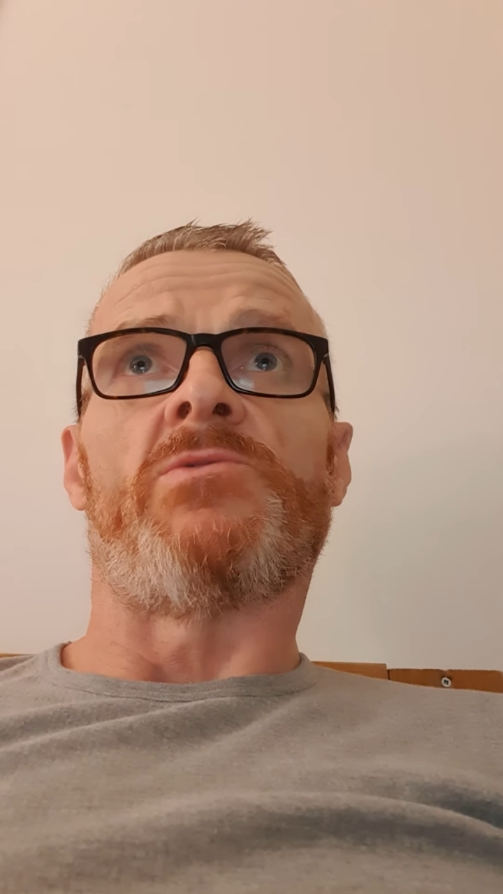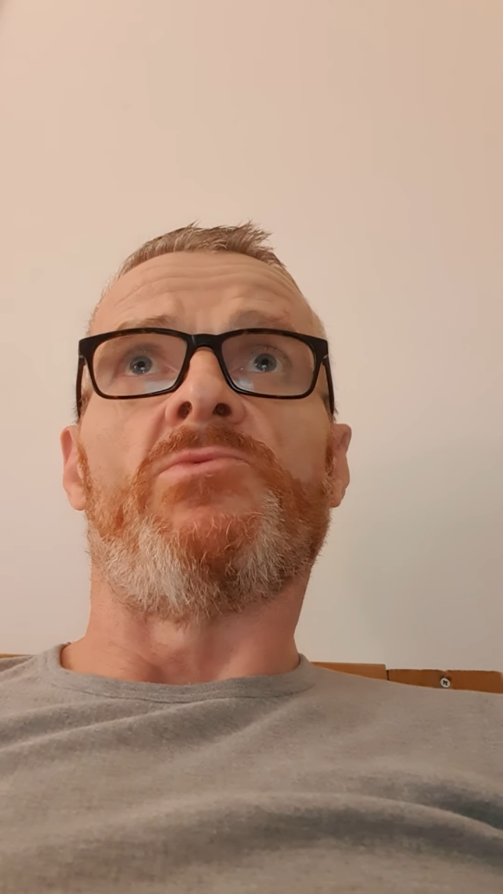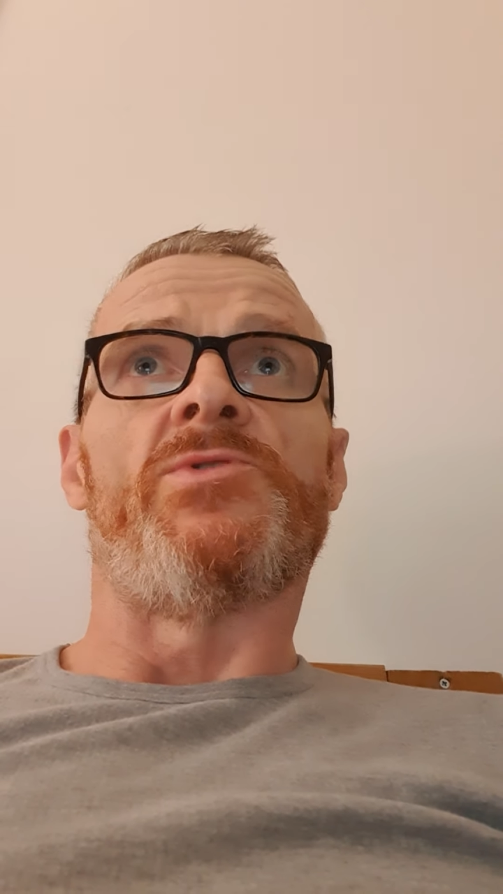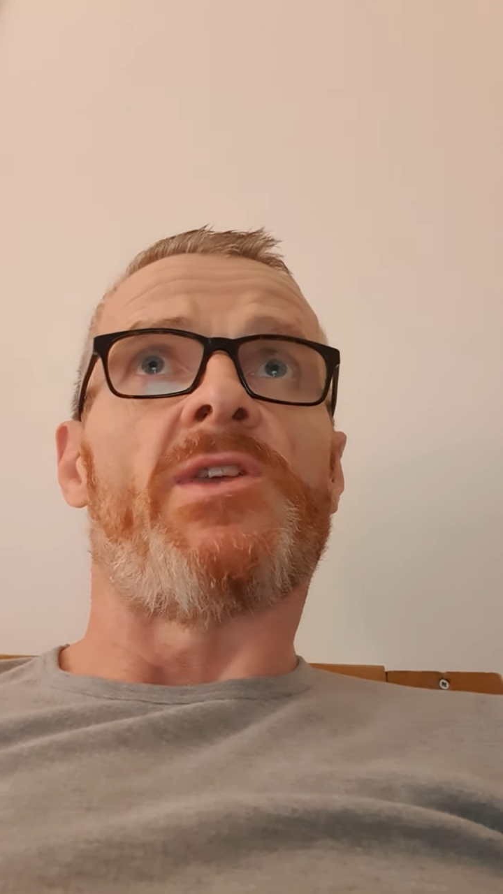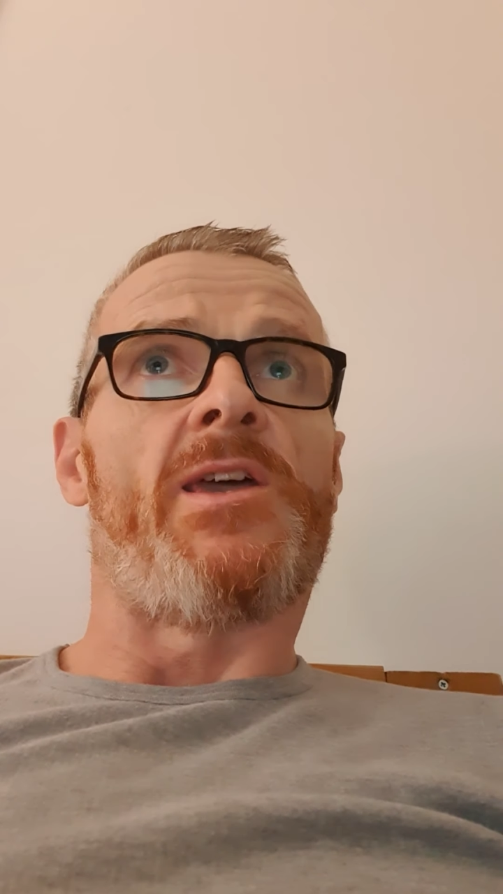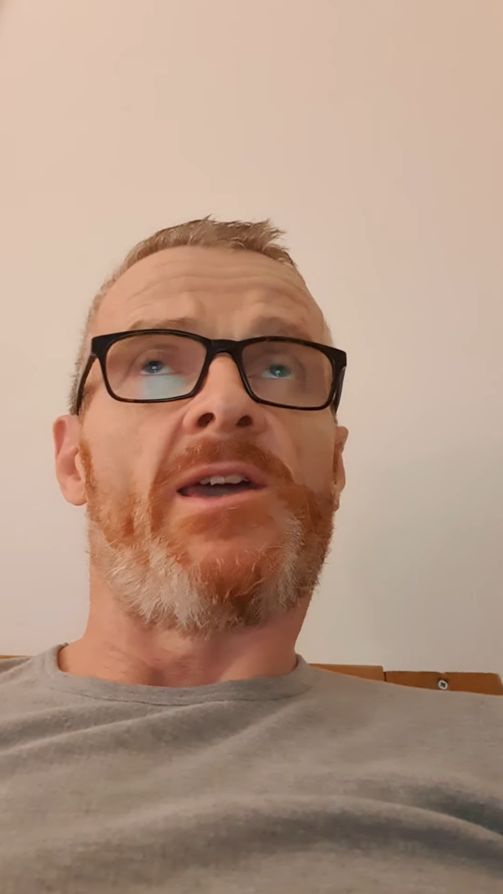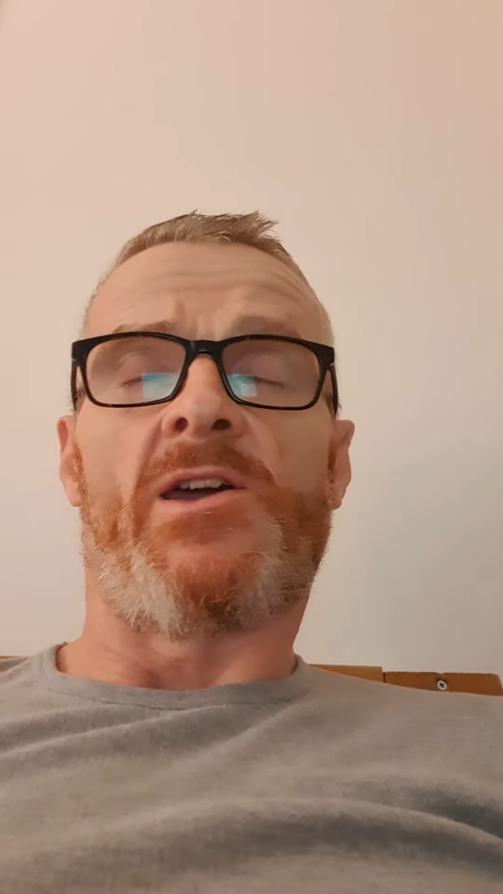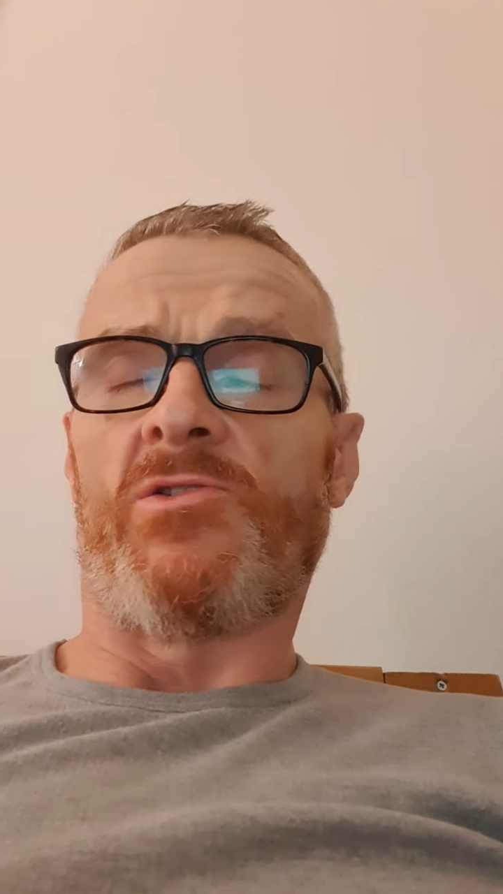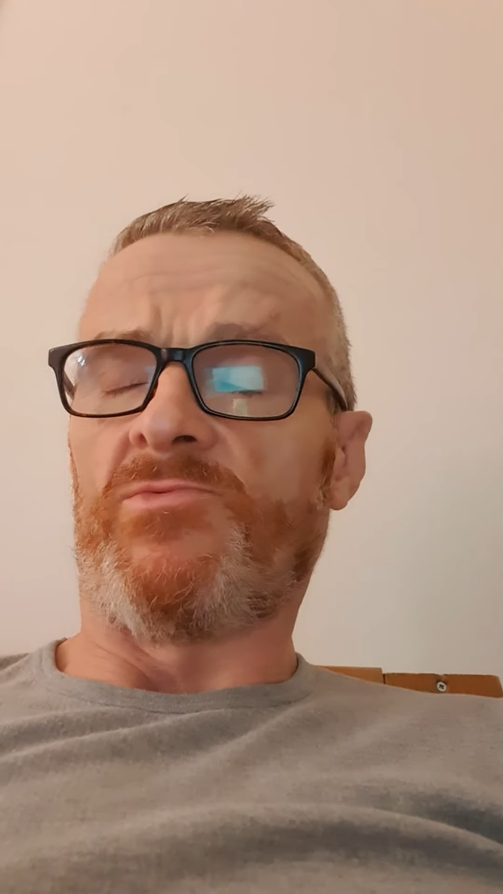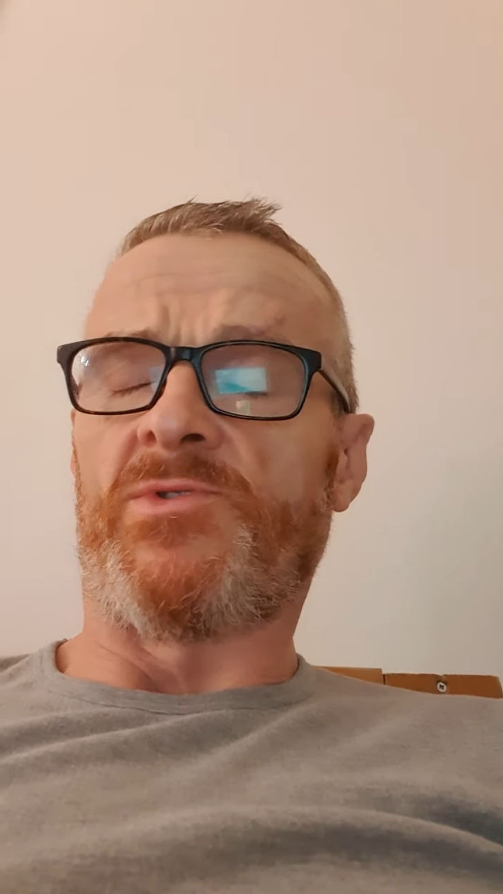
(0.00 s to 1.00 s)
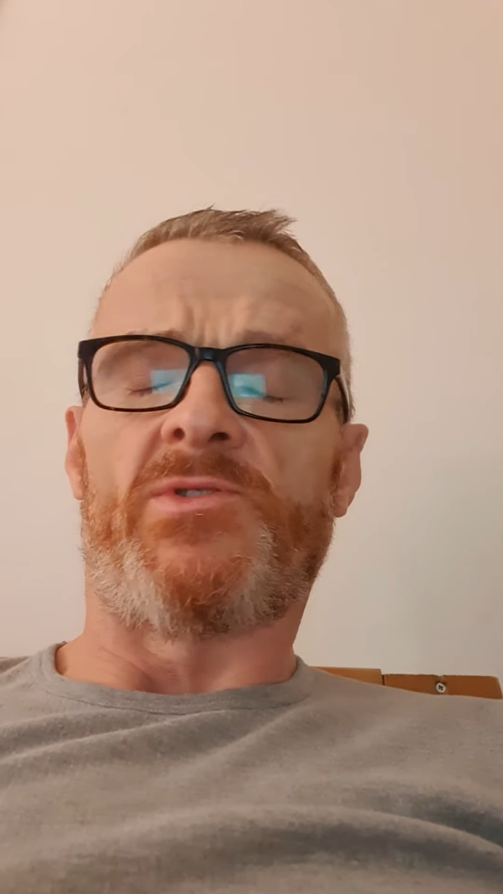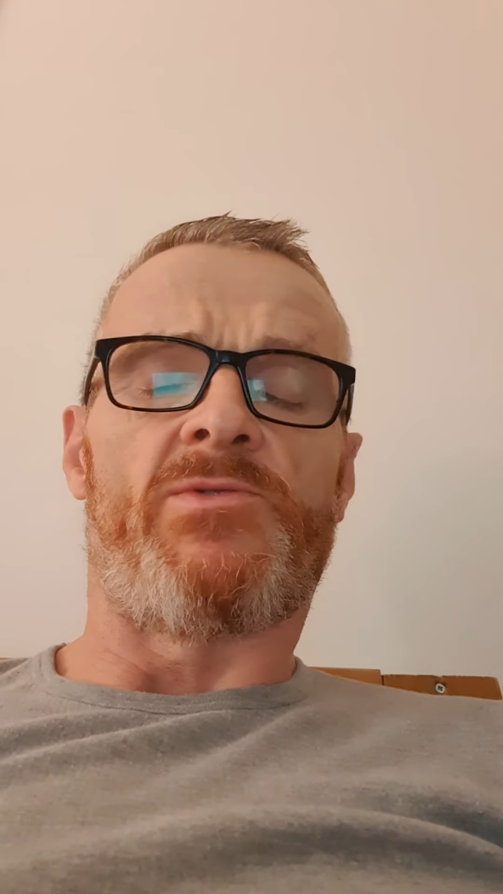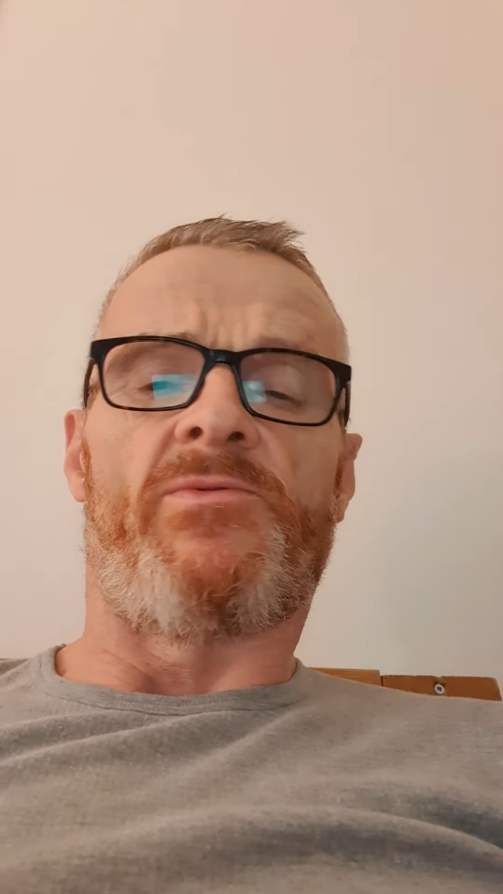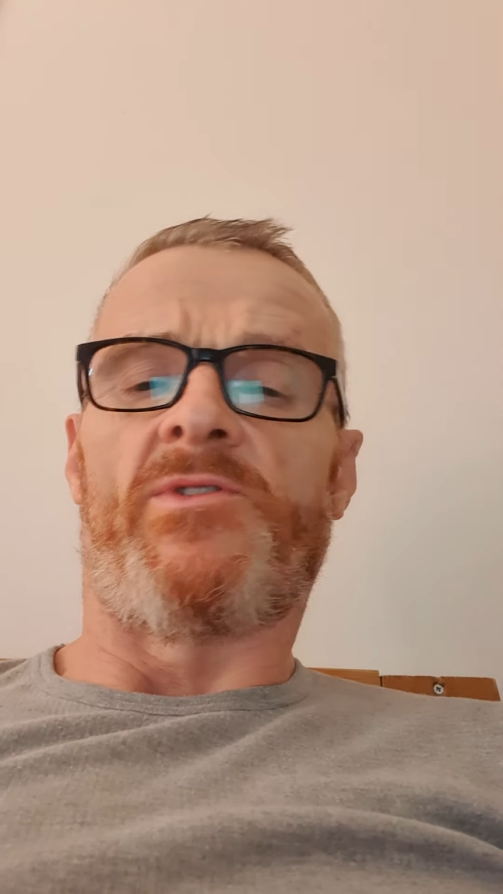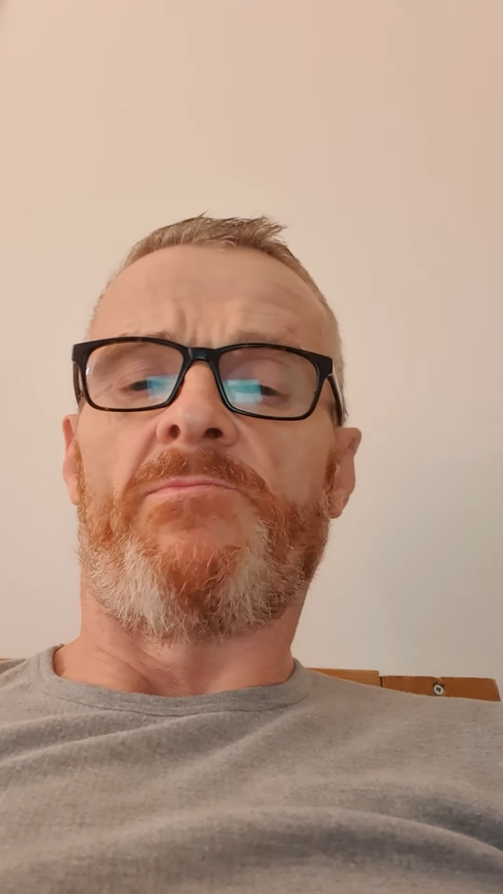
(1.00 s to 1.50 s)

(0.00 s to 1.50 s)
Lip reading: was there, helped us with our